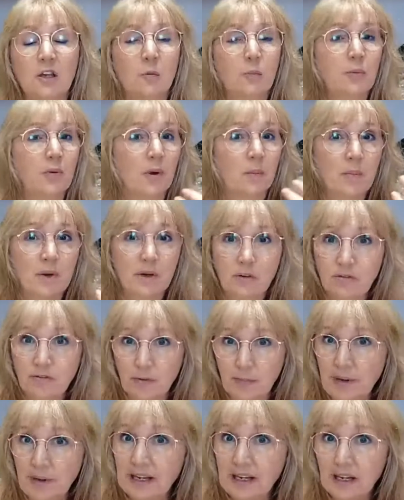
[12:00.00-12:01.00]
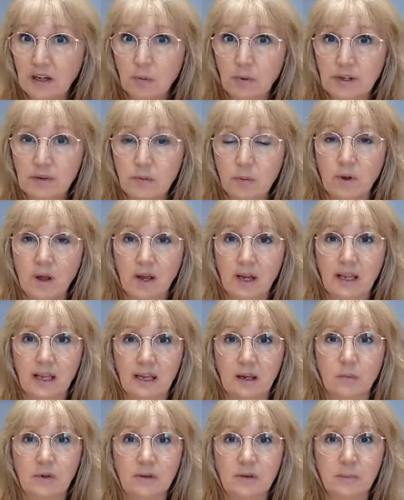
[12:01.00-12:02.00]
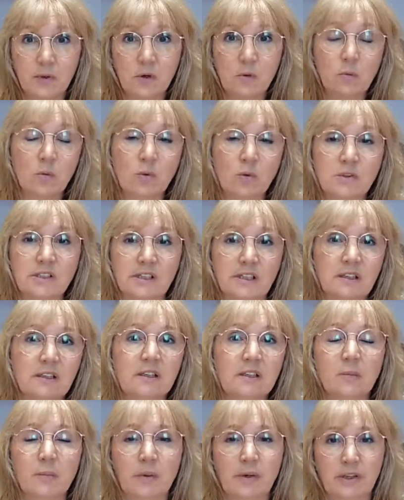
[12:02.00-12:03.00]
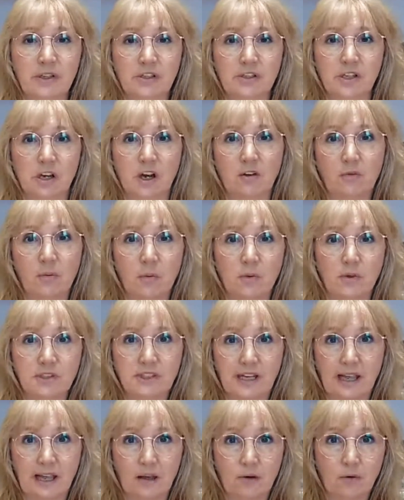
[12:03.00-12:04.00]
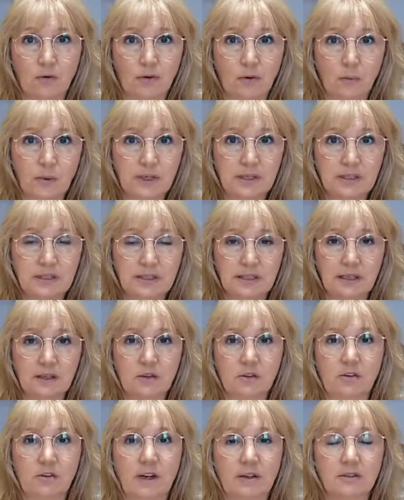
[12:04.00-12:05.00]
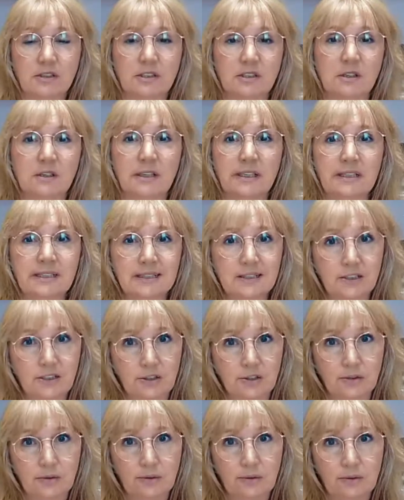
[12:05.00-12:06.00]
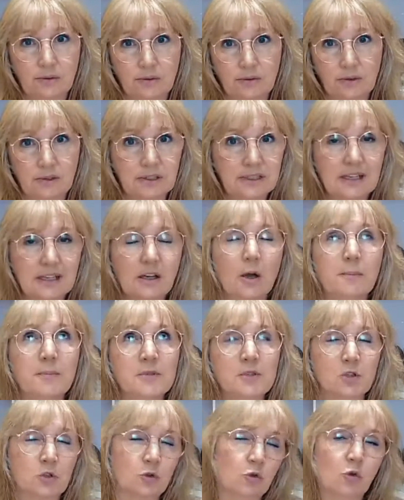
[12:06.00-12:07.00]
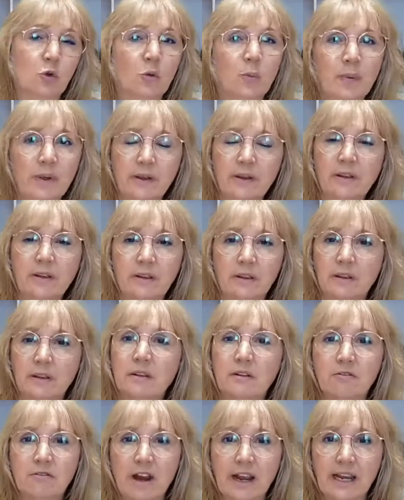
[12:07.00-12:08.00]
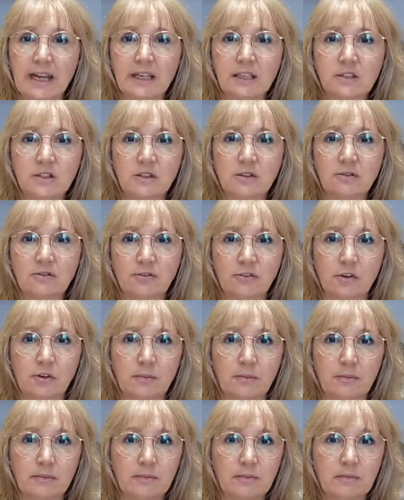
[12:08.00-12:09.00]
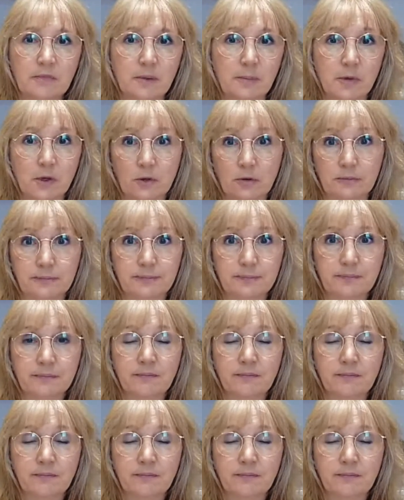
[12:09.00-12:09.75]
You're probably all familiar with working with moon water. You put your jar of water out on a windowsill or outside to absorb the rays from the moon.